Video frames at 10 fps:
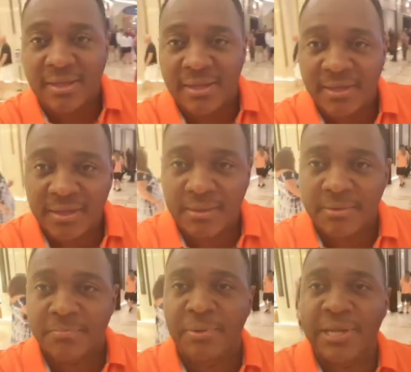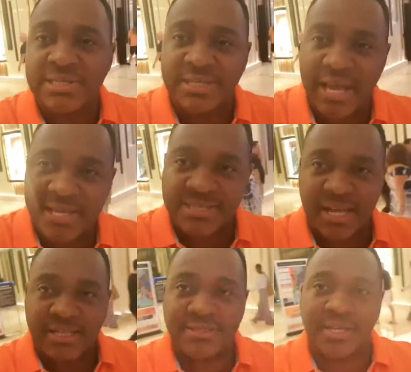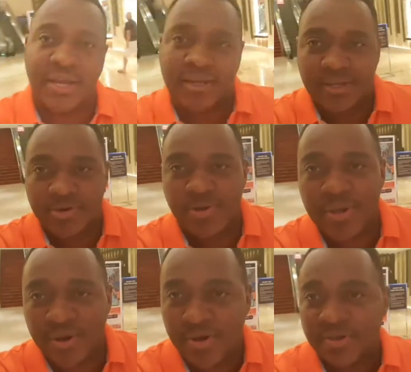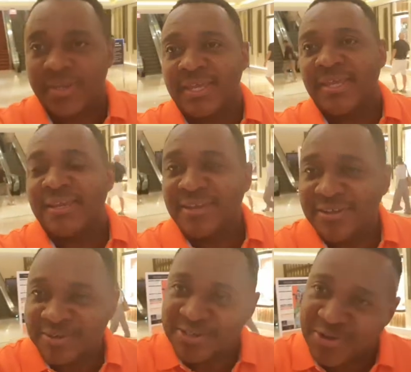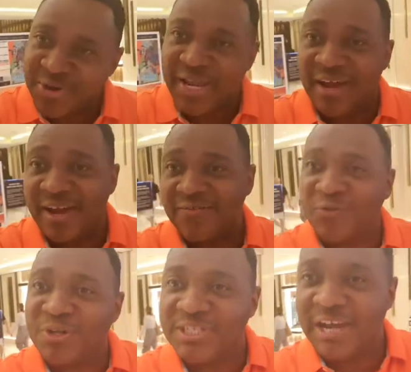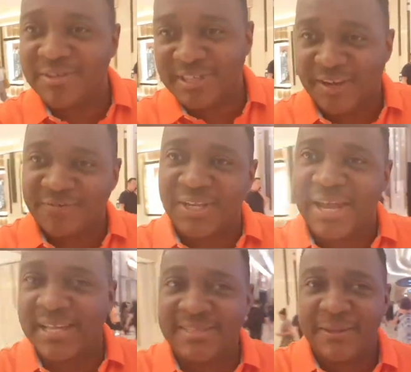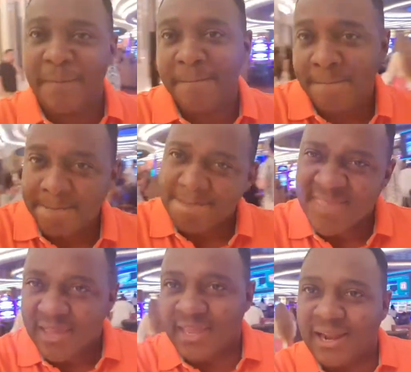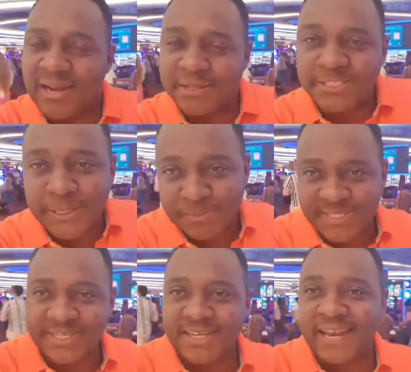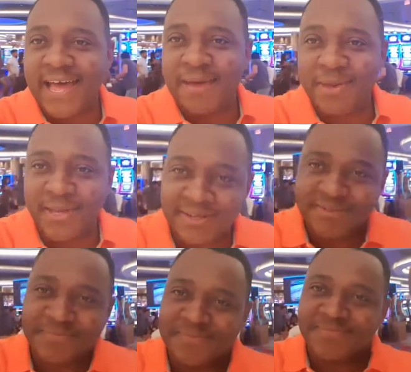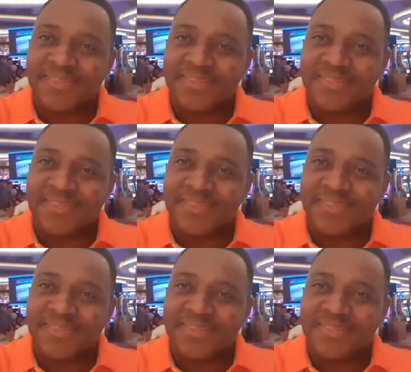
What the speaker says: place nice and thing and you know I go. Just out there and full drive yourself tonight. Get a little tipsy, you know what I mean? Yeah.